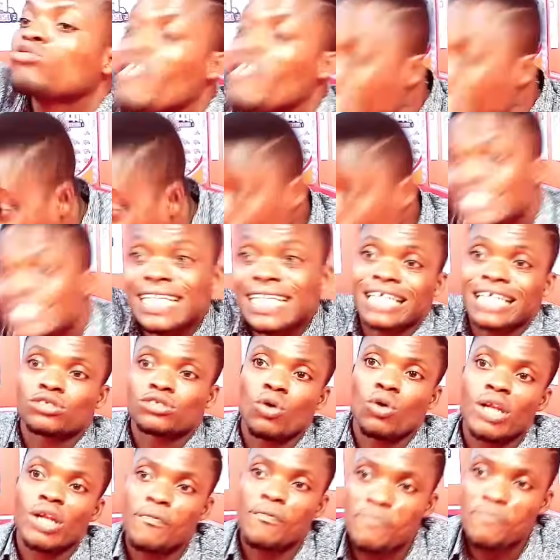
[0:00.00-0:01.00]
of distance
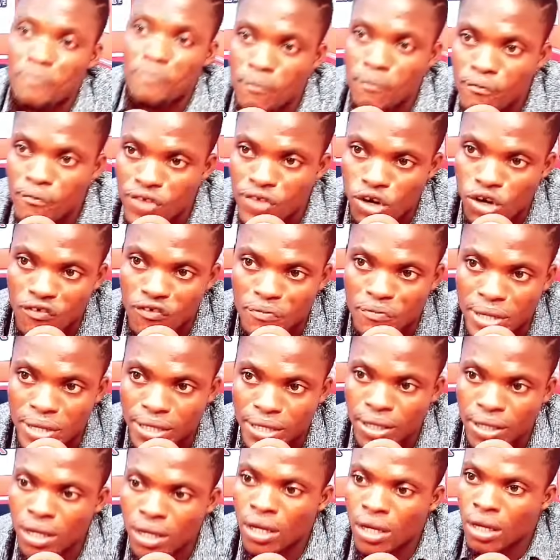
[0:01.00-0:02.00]
on the field of
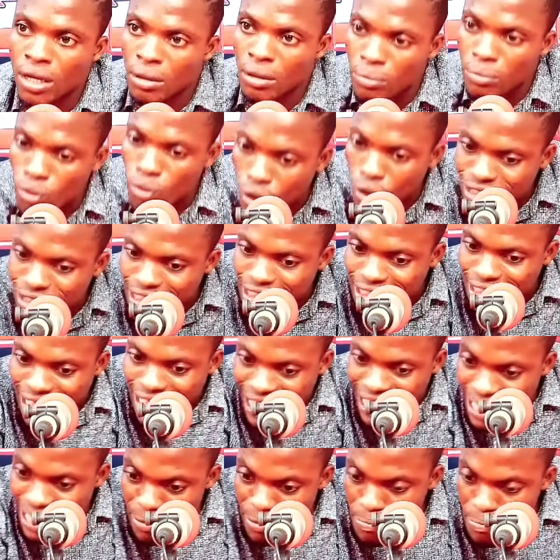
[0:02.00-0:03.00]
play because
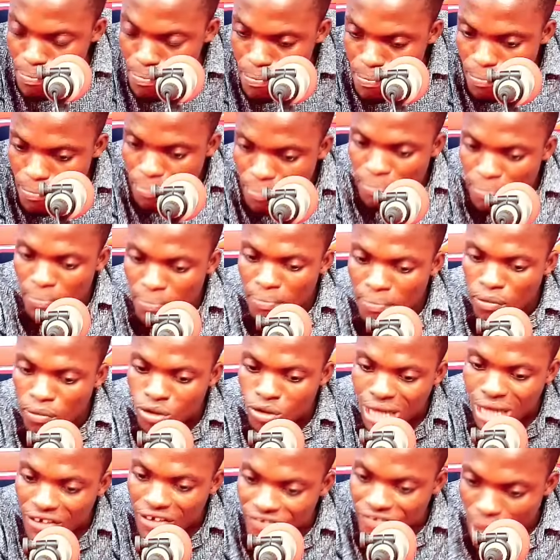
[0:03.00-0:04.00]
Salim,
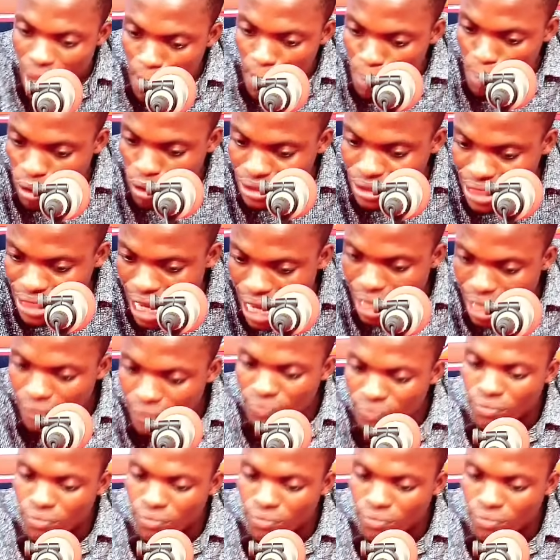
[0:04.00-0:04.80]
Rafiam Ponza.